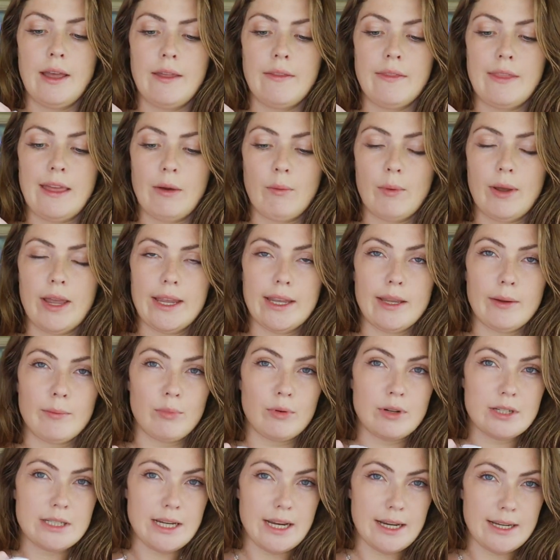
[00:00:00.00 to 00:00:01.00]
That way I can
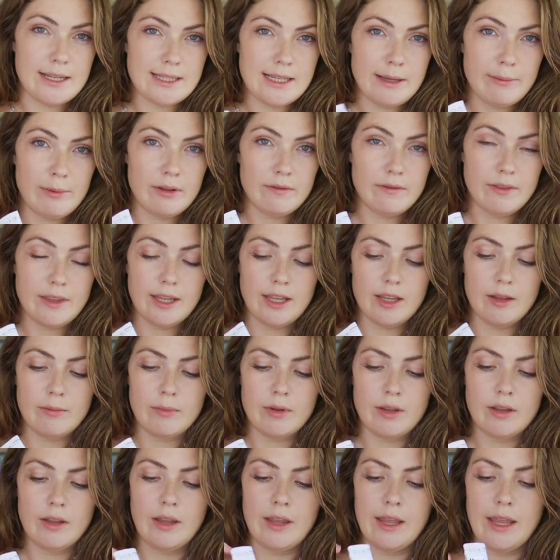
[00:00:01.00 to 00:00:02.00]
protect some of them,
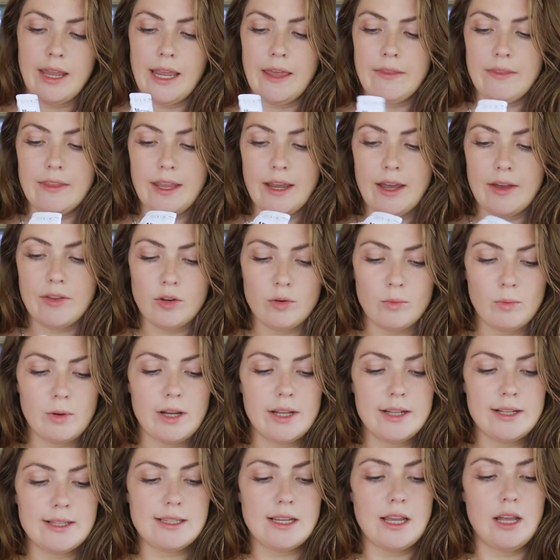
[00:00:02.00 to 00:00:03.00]
and the other
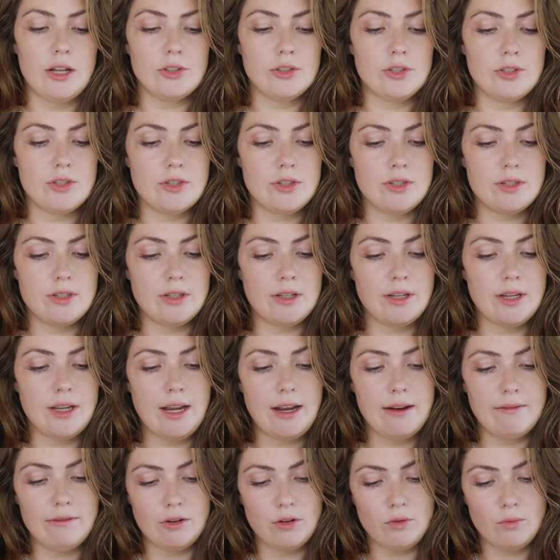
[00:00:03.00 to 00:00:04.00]
ones I'll just
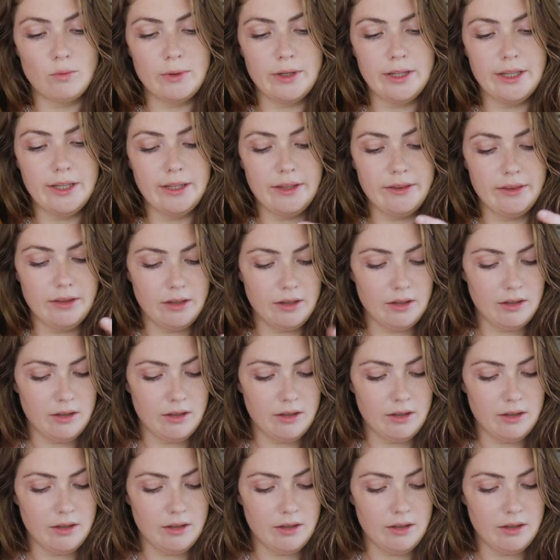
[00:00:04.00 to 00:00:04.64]
cover with